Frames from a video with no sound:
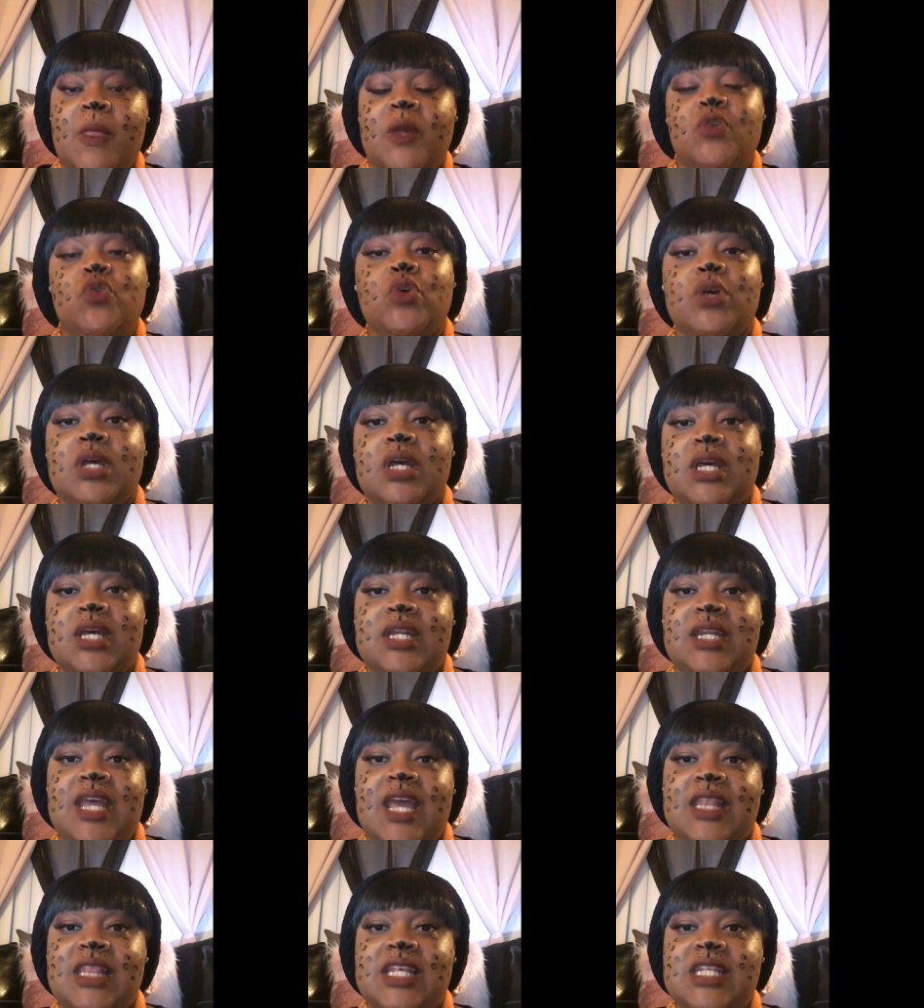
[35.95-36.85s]
you can
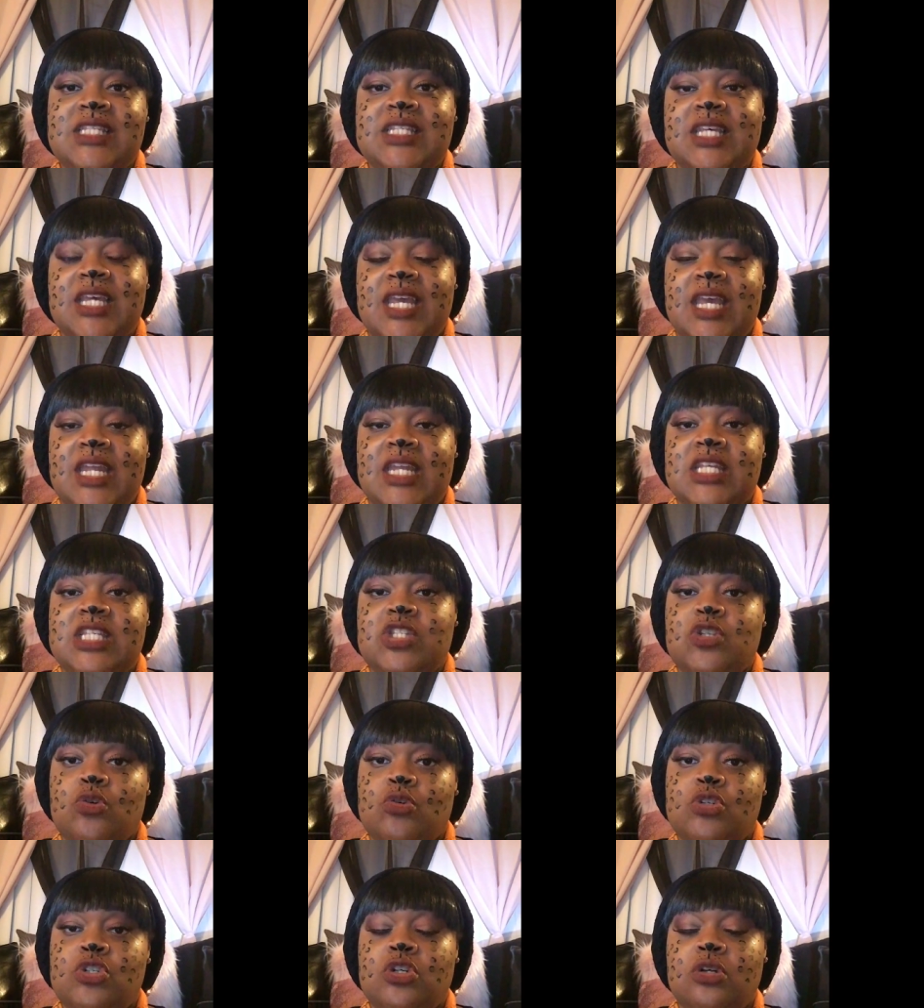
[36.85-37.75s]
connect it to any
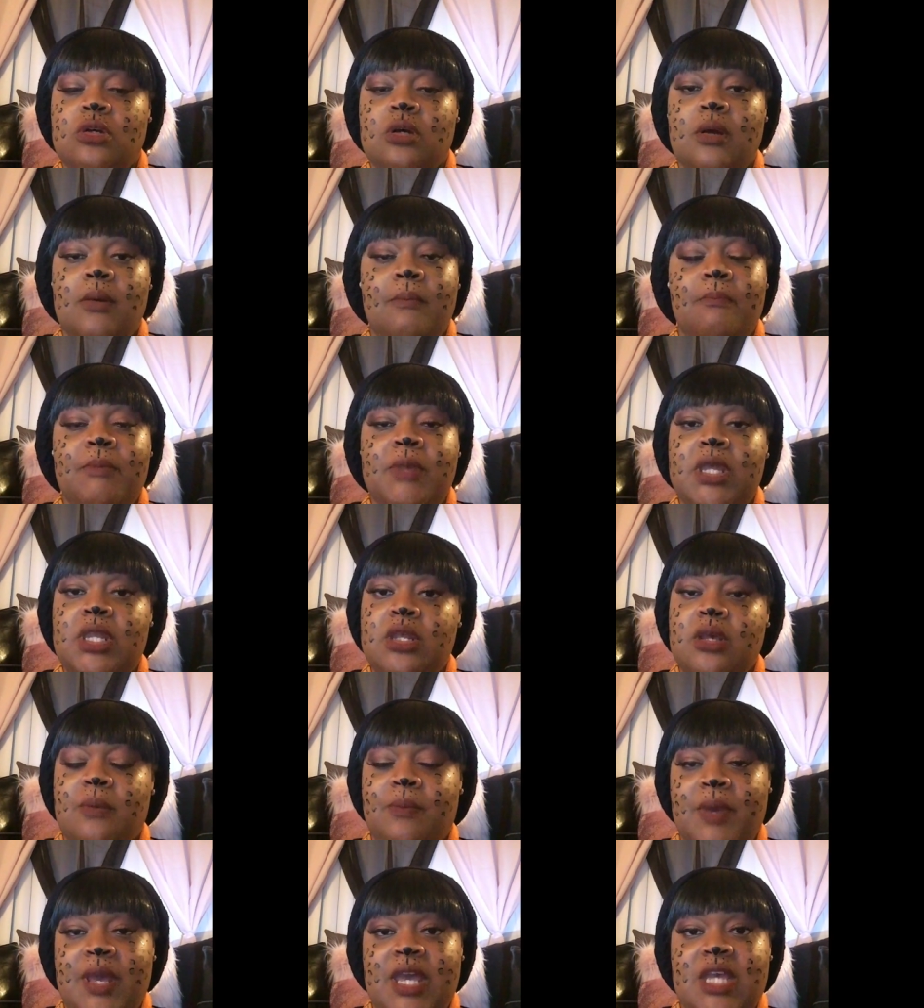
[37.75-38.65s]
social
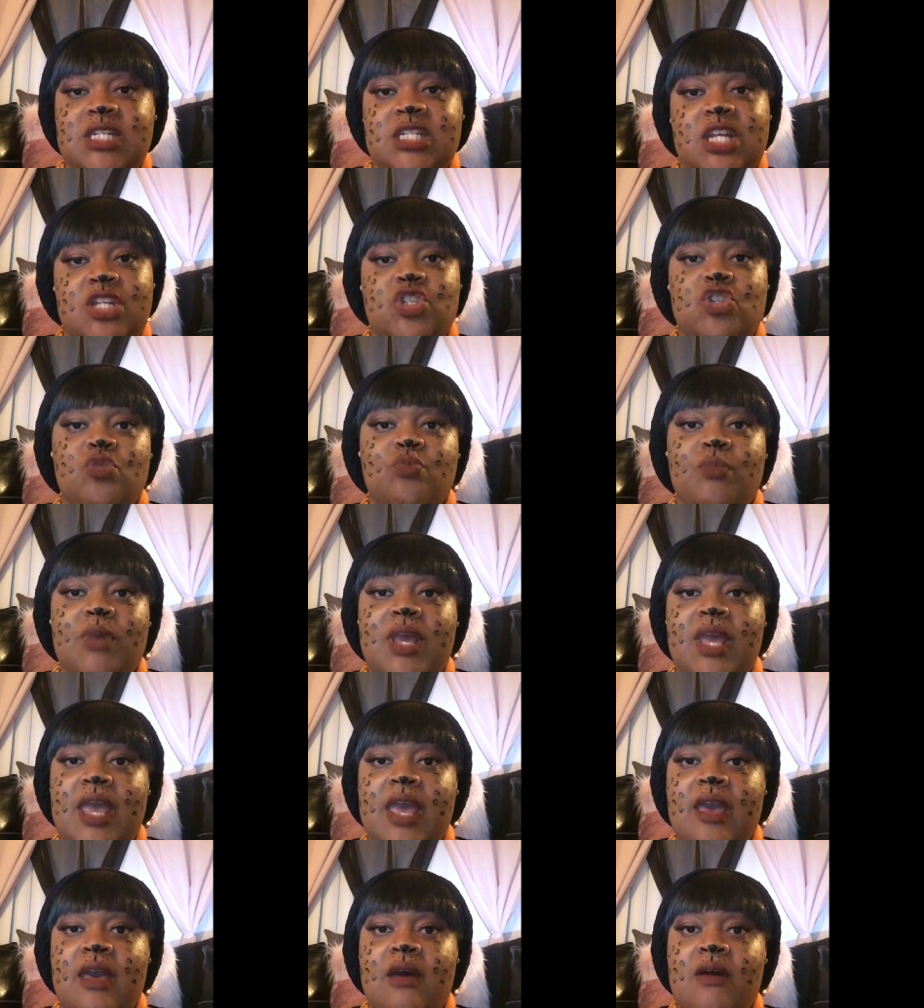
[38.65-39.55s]
media page that you may
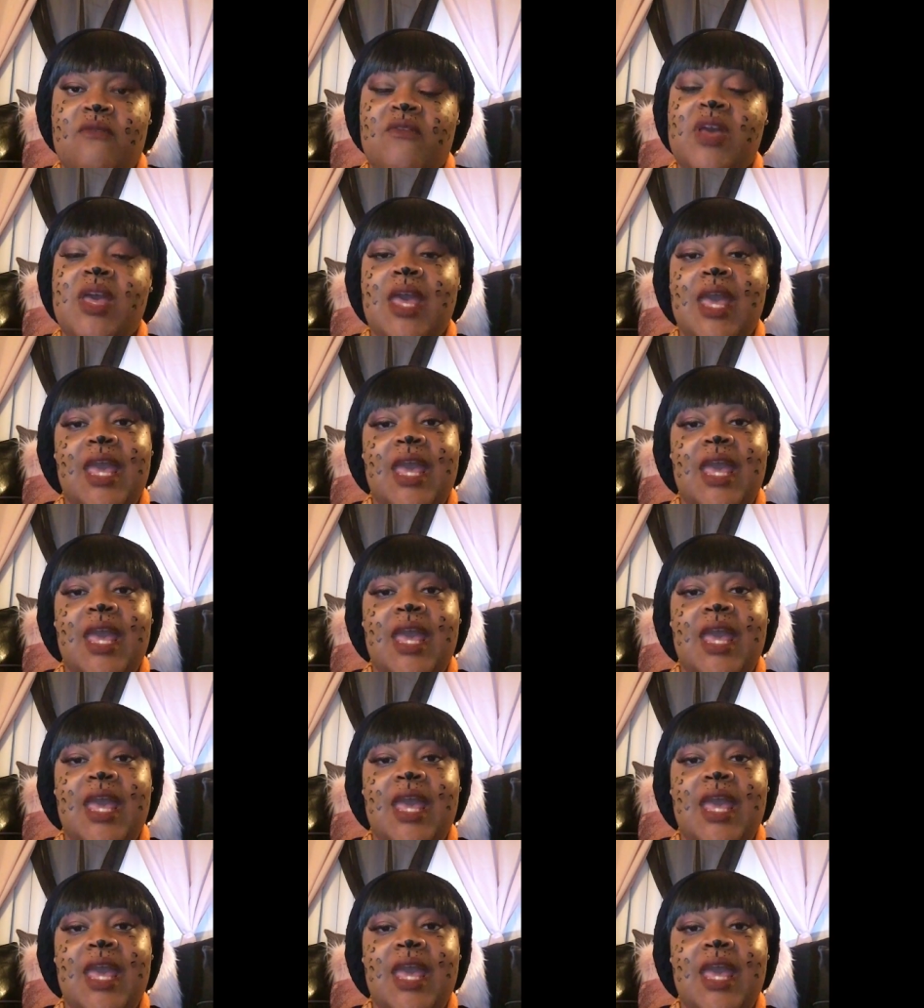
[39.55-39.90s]
have,